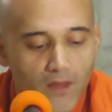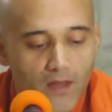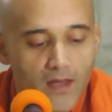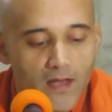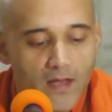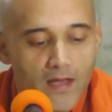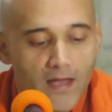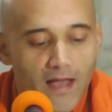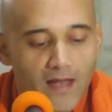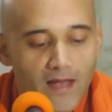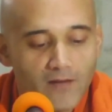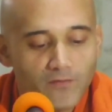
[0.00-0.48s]

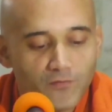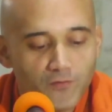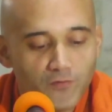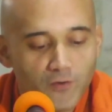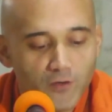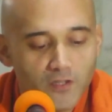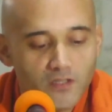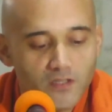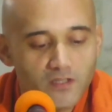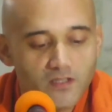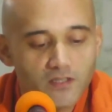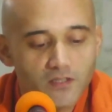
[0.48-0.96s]
and
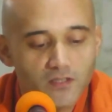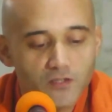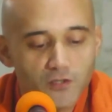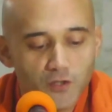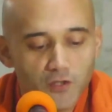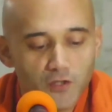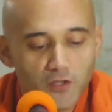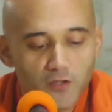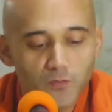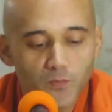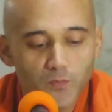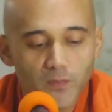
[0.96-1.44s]
first
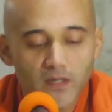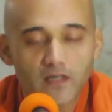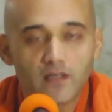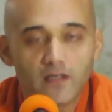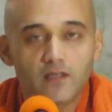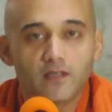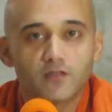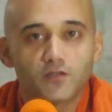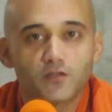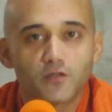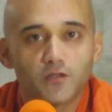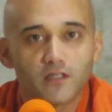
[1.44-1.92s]
turned me
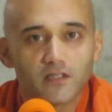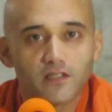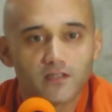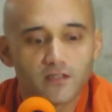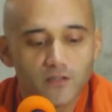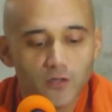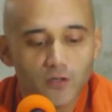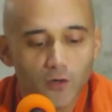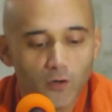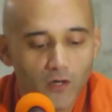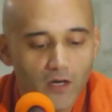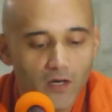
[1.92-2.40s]
to this
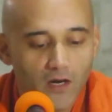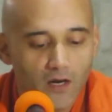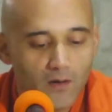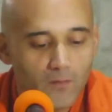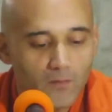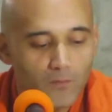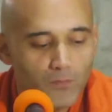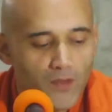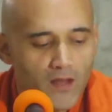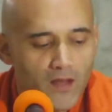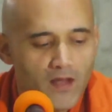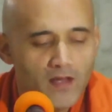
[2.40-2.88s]
yoga."
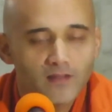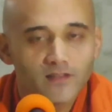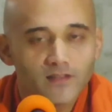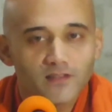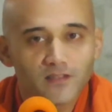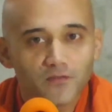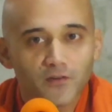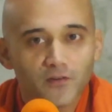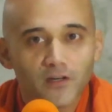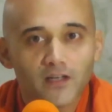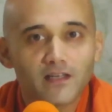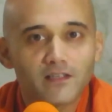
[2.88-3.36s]
It's a
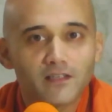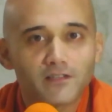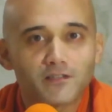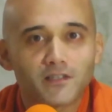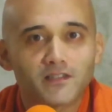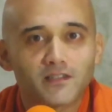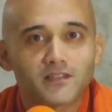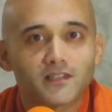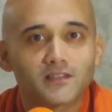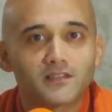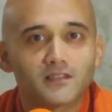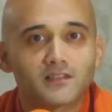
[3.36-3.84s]
very
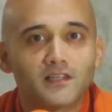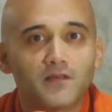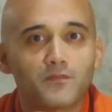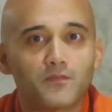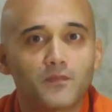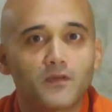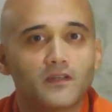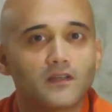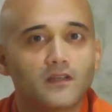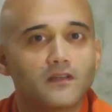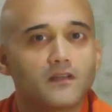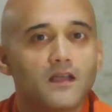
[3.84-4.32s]
interesting
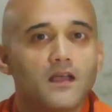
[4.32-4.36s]
statement.